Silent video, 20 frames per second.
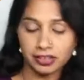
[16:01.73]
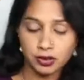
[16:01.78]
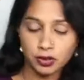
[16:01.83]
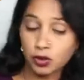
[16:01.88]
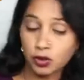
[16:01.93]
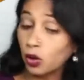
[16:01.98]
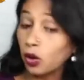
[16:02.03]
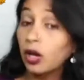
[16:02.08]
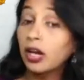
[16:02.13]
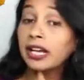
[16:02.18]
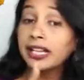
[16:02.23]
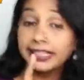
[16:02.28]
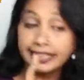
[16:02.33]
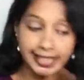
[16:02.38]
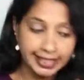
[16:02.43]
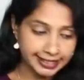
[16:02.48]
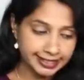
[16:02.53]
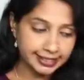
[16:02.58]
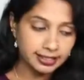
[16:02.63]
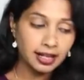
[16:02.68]
So
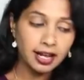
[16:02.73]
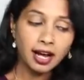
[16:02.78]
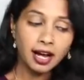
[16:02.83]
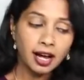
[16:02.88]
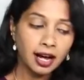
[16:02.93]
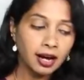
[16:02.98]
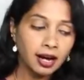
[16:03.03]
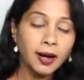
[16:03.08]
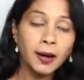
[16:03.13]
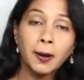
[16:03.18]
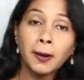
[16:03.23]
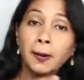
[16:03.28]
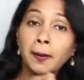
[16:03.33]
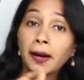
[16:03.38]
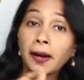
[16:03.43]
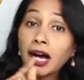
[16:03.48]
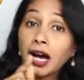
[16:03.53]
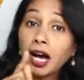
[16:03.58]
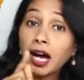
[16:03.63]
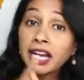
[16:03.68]
yes, uh,
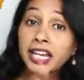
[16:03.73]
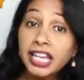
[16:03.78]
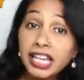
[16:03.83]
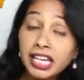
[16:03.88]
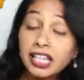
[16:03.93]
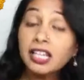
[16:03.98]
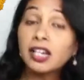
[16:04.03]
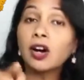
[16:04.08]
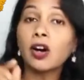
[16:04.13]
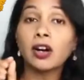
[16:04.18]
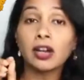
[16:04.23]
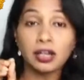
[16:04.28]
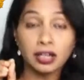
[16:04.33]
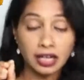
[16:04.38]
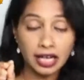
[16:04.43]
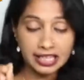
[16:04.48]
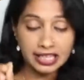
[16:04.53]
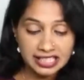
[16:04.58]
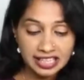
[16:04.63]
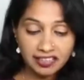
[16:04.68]
hing or
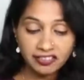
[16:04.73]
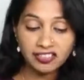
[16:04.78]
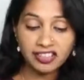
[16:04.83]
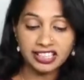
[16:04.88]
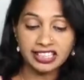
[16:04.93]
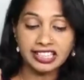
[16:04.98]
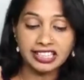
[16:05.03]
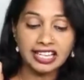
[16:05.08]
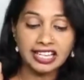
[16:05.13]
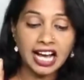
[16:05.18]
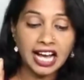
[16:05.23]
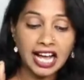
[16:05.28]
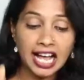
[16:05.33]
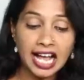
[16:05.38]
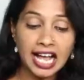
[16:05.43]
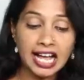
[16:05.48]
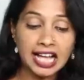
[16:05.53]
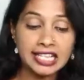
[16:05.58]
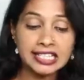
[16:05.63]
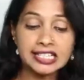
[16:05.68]
asafoetida
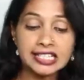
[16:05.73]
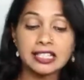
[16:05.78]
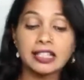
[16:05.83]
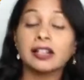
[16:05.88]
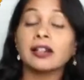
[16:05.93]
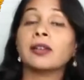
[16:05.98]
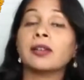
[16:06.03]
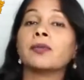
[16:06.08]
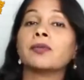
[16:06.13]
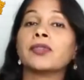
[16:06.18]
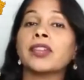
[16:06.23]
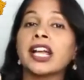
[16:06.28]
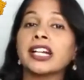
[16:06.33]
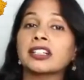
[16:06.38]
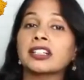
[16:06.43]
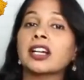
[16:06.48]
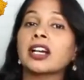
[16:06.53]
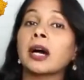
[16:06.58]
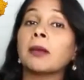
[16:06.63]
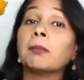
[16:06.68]
has
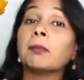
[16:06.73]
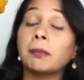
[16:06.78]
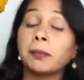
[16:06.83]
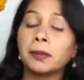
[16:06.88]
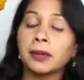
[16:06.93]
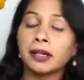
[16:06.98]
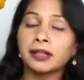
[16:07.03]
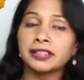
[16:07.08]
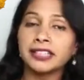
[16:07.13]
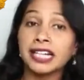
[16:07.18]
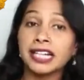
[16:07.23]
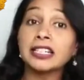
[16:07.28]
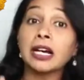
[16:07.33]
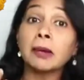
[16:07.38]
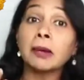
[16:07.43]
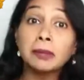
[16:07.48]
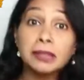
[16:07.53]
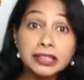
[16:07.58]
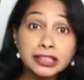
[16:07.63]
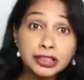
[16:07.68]
that
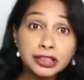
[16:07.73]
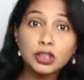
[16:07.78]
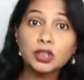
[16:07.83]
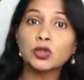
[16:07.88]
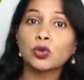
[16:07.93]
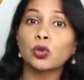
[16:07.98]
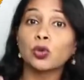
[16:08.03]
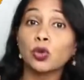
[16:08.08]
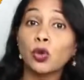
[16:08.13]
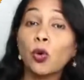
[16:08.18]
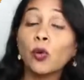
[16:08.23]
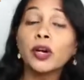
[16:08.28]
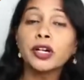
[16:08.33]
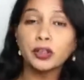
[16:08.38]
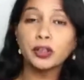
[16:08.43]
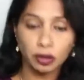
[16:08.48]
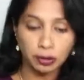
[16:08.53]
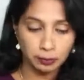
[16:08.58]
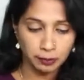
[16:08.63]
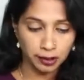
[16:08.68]
ability to lower
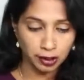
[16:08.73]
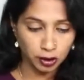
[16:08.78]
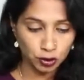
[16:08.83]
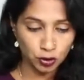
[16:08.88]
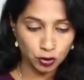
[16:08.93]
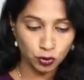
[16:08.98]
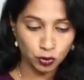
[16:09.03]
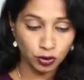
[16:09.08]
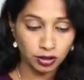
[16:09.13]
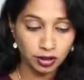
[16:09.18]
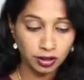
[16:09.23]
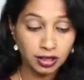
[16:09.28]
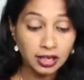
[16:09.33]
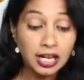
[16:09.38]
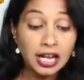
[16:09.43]
your blood sugar.